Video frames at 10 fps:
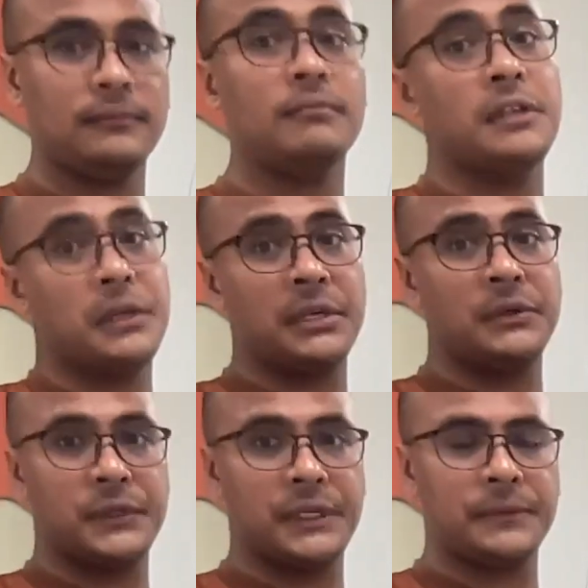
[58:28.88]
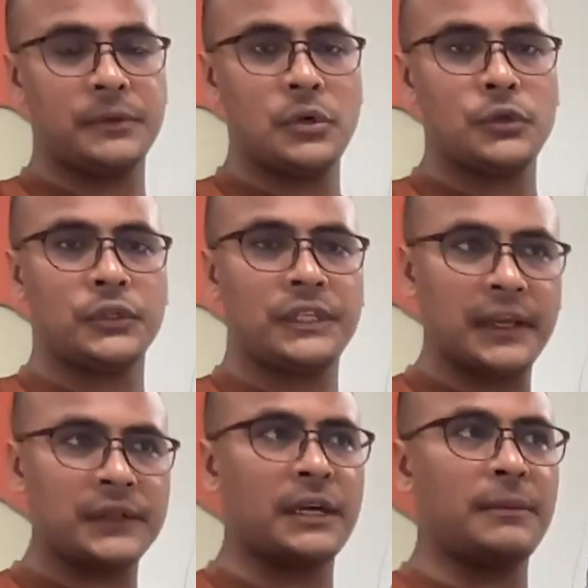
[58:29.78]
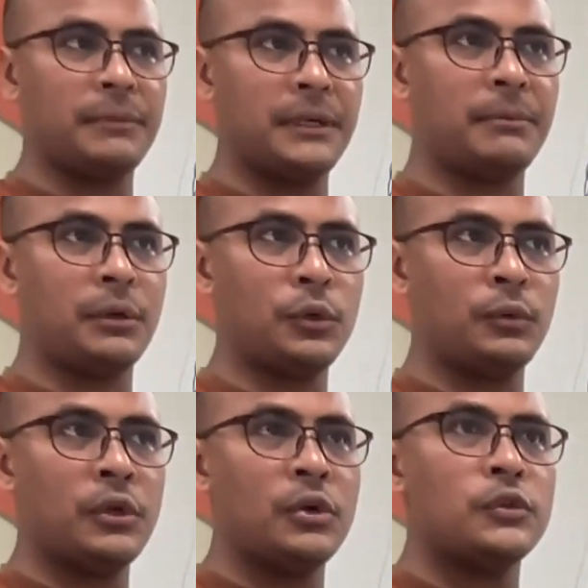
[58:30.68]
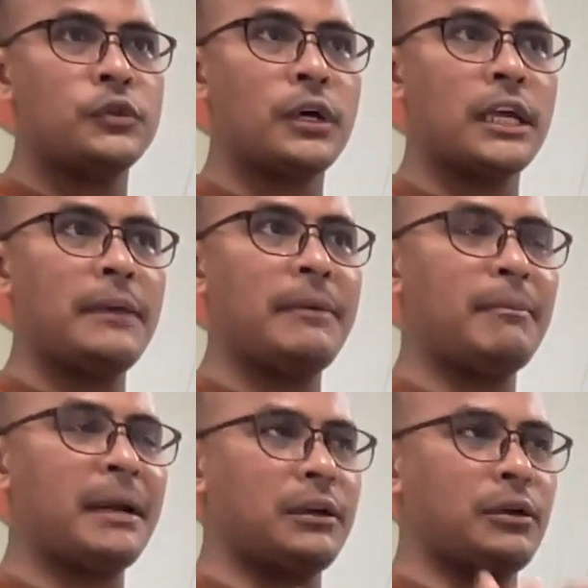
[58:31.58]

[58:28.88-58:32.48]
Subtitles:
Yeah, you see. So there are some people who, so even, but